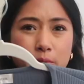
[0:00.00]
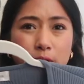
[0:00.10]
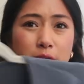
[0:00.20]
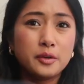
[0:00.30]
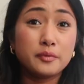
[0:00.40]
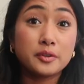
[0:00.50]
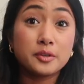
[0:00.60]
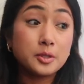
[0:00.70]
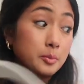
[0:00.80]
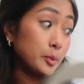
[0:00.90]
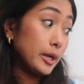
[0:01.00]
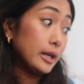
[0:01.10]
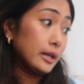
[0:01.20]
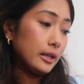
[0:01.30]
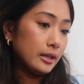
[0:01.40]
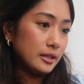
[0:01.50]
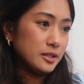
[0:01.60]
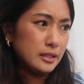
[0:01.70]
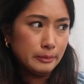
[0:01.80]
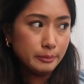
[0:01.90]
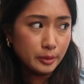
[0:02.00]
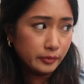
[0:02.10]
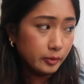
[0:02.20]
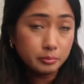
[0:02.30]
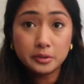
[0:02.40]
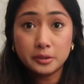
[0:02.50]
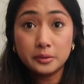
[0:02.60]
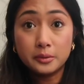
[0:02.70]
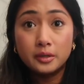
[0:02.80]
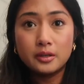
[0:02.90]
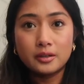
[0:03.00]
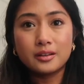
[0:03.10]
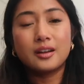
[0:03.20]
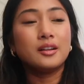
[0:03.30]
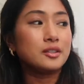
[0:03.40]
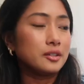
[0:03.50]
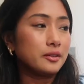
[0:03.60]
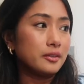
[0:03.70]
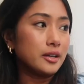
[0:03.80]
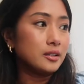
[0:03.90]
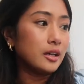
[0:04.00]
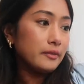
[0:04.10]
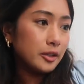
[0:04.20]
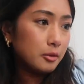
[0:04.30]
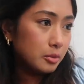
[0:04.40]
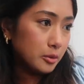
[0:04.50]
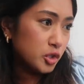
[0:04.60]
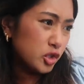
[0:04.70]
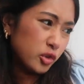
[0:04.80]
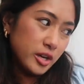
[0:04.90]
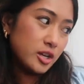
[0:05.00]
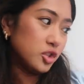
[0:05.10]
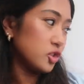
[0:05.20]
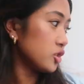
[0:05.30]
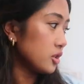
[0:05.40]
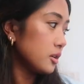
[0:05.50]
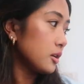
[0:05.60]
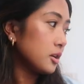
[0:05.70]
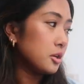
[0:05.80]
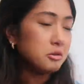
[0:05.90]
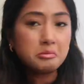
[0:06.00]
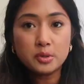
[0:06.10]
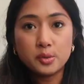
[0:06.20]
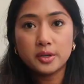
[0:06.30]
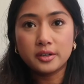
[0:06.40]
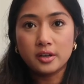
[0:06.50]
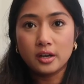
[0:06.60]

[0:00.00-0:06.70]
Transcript: be really cute for the spring and it's in a beautiful blue color that I love, like a bluish grayish muted